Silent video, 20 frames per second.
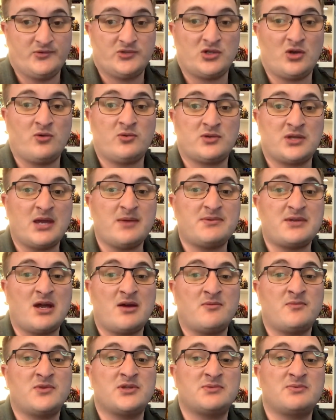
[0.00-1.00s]
So Cape
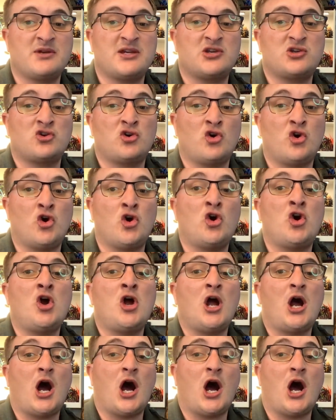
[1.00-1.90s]
Town is very cool,